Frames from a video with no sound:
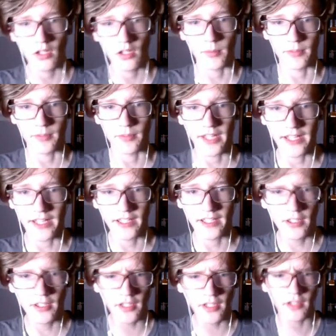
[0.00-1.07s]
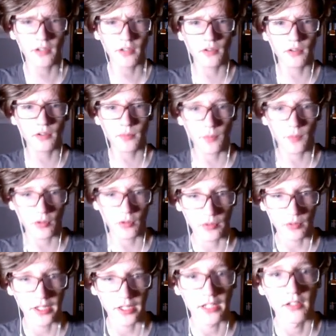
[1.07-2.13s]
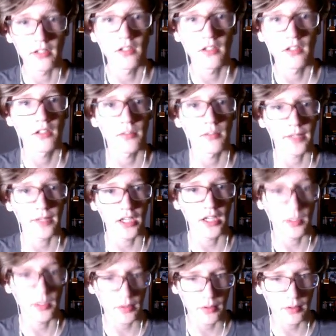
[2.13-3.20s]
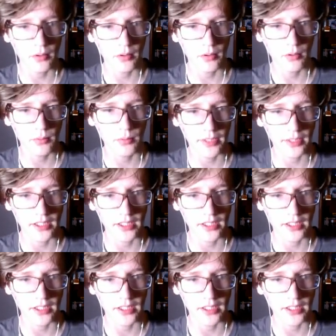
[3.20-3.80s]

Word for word: but I'm glad I healed before doing that. Oh my god, what? Oh my